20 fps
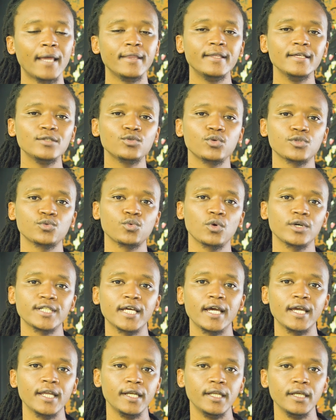And this was
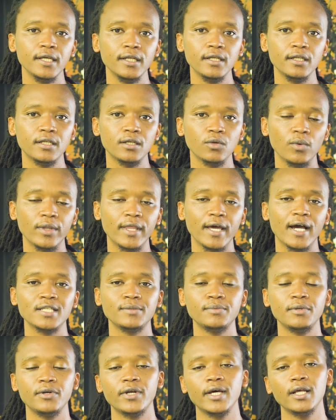what I did with the
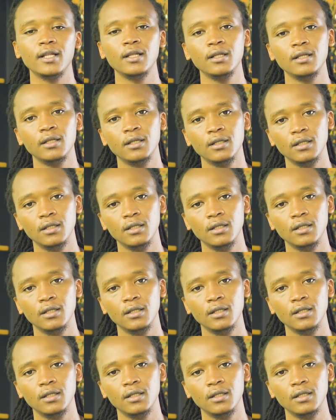Aspirel